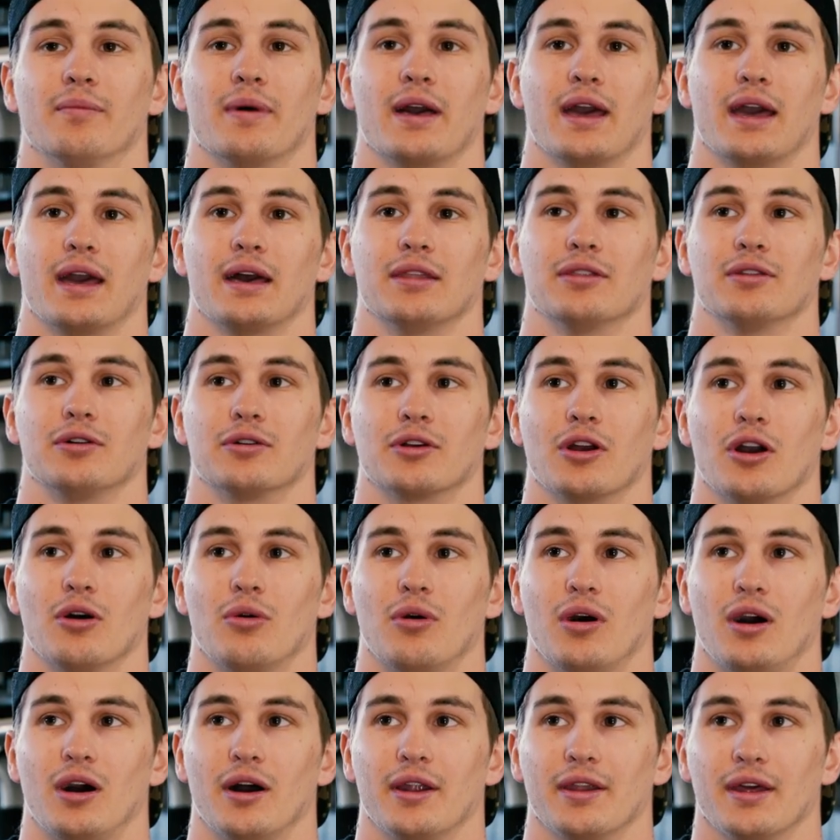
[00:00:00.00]
And they'll go
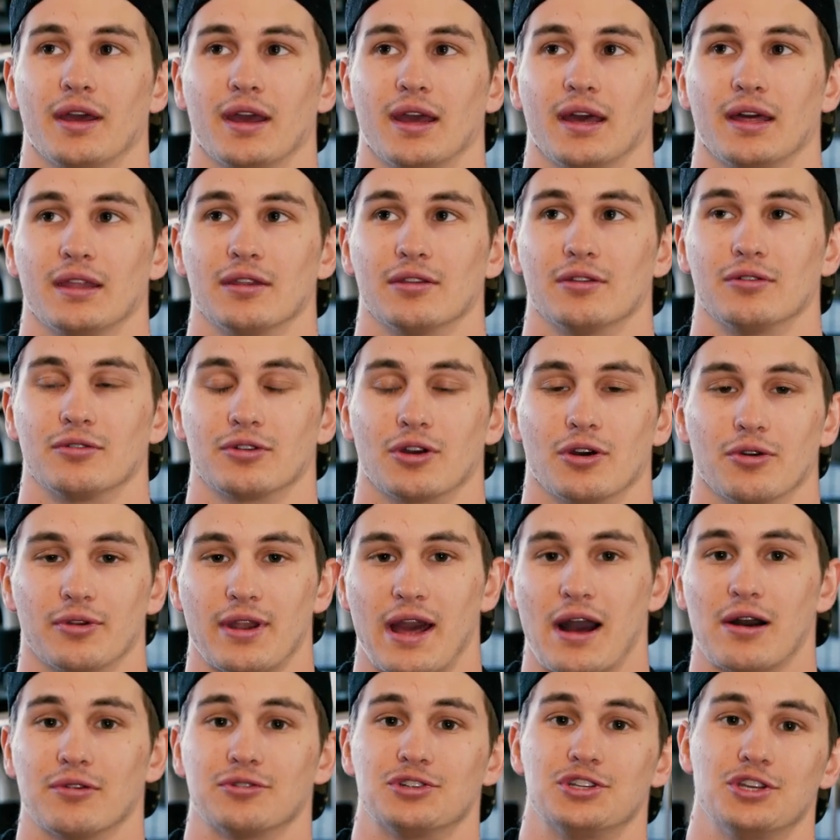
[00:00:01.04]
on and they'll go
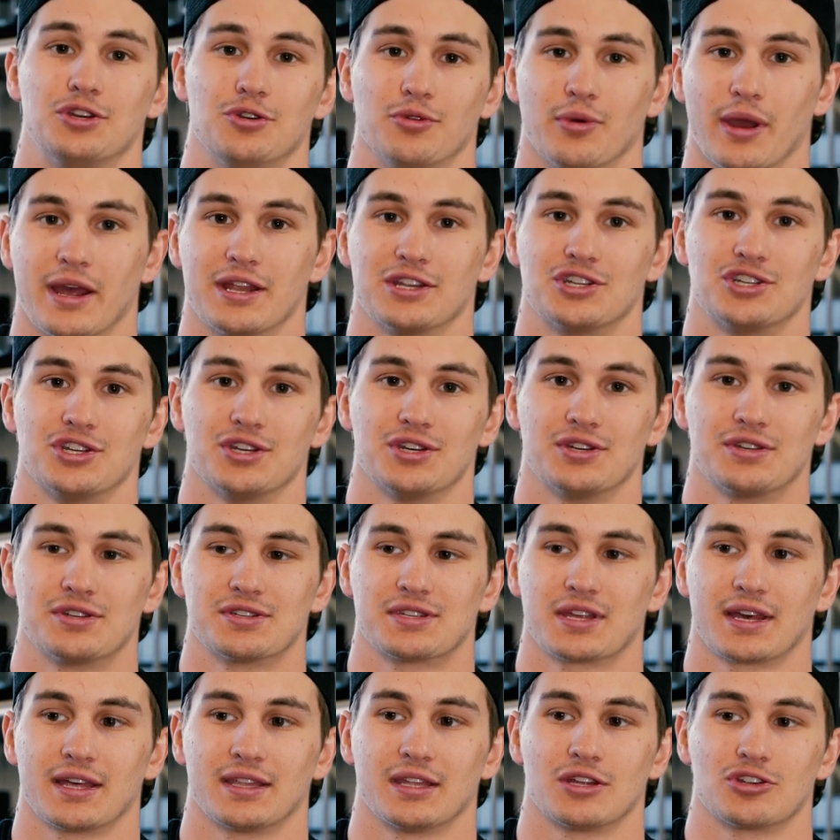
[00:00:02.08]
down 2
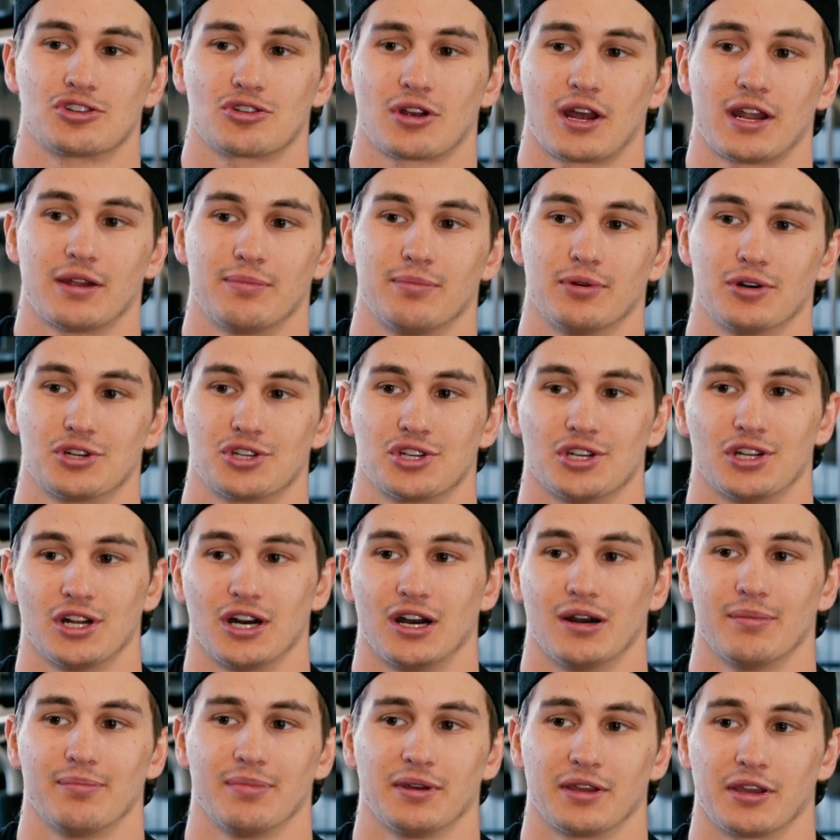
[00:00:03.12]
inches and then try to push it
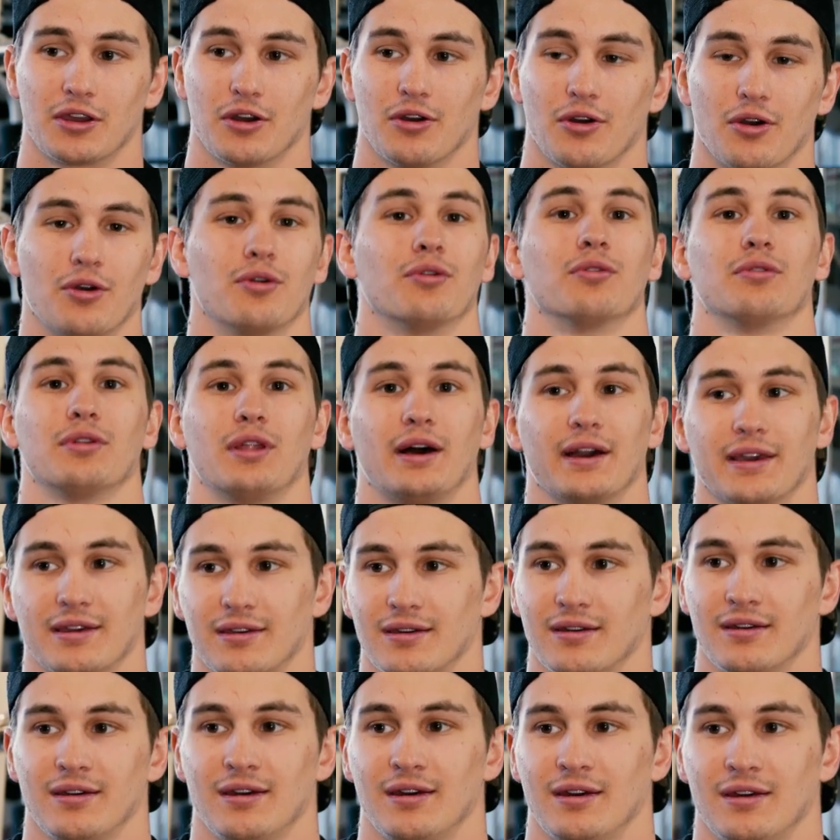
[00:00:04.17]
up and go, oh,
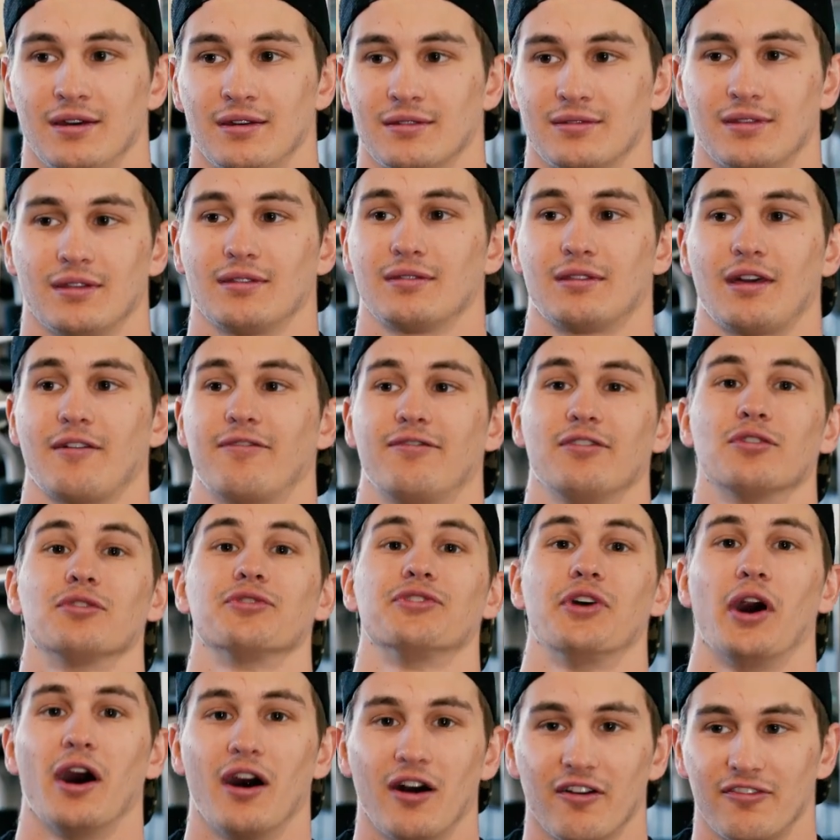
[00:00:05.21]
like, they feel
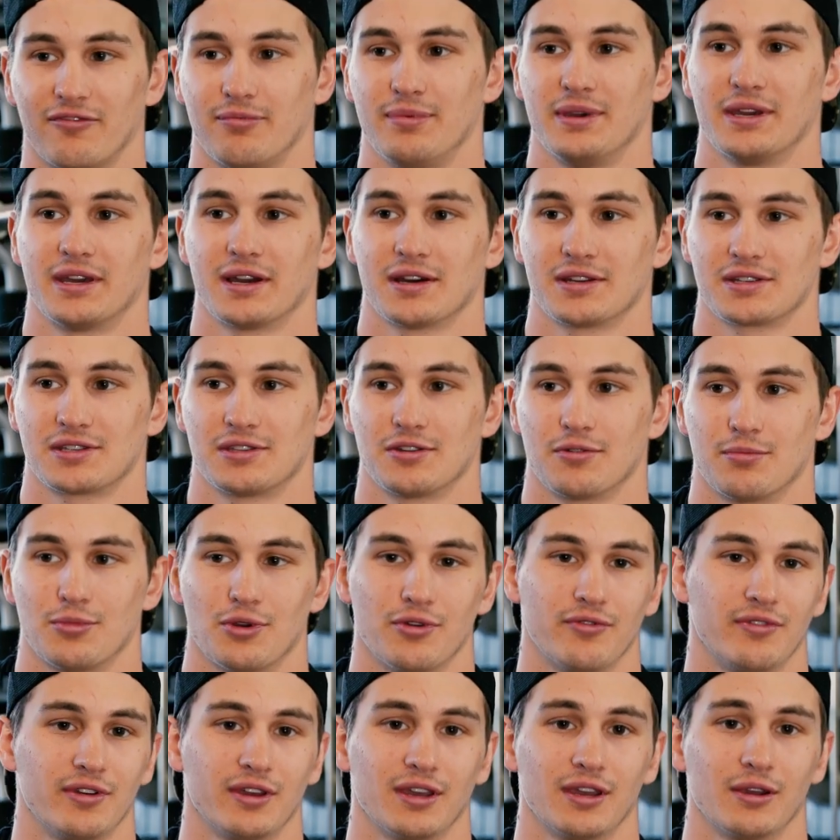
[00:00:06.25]
tough because they're
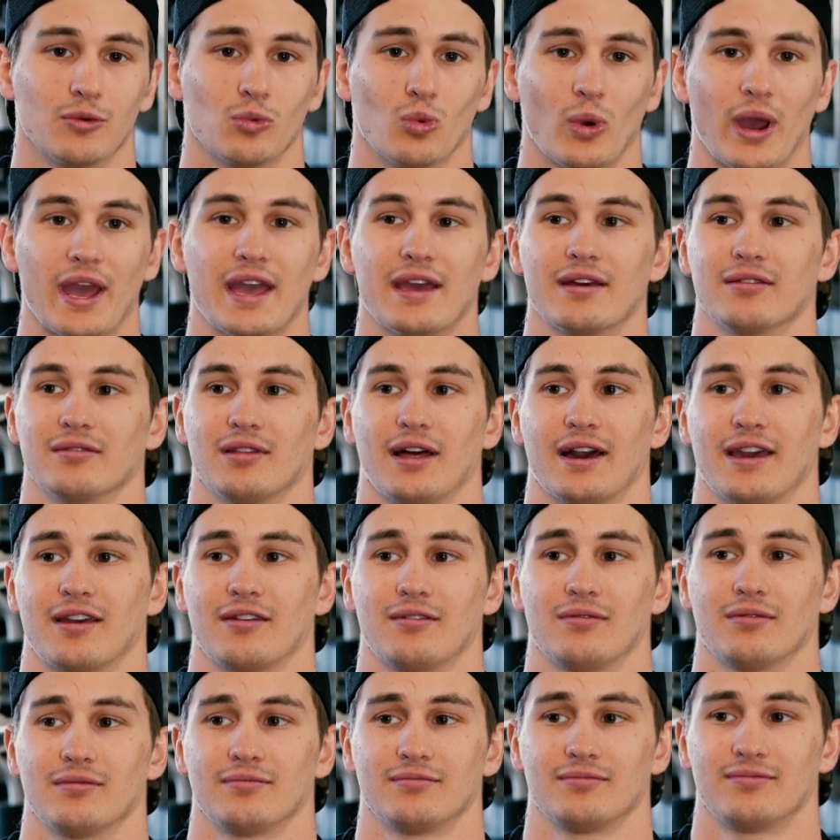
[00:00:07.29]
moving weight
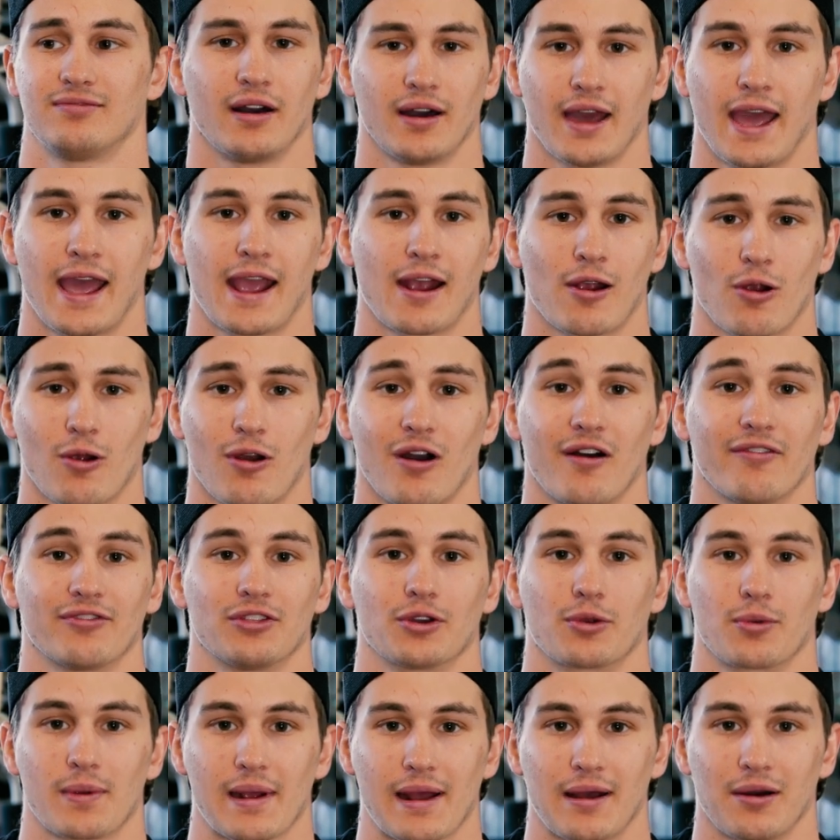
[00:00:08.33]
like a hair off
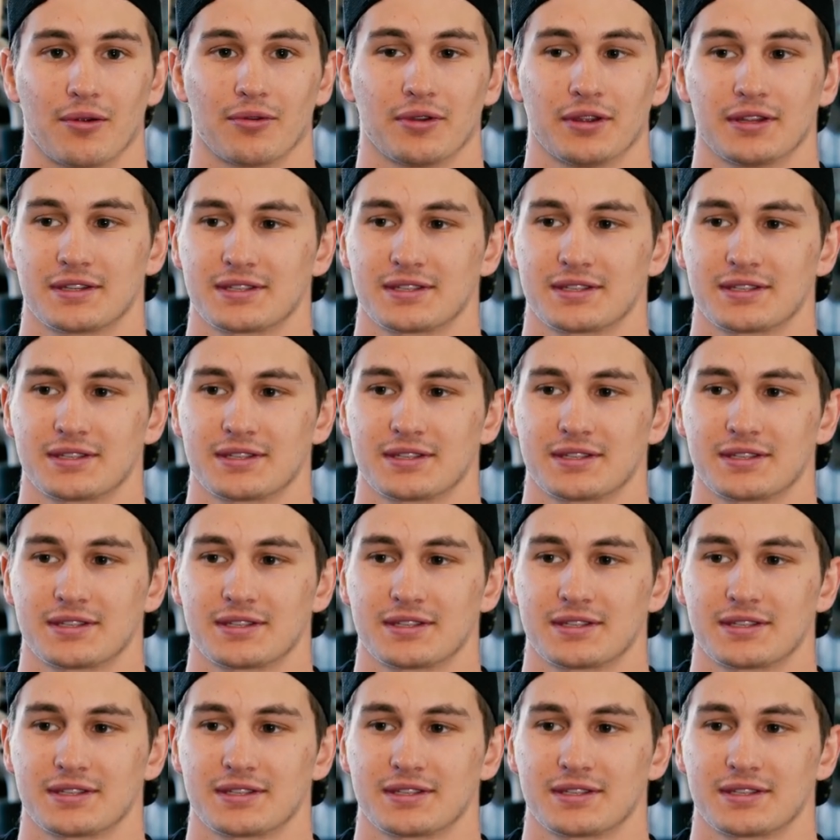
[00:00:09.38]
the ground.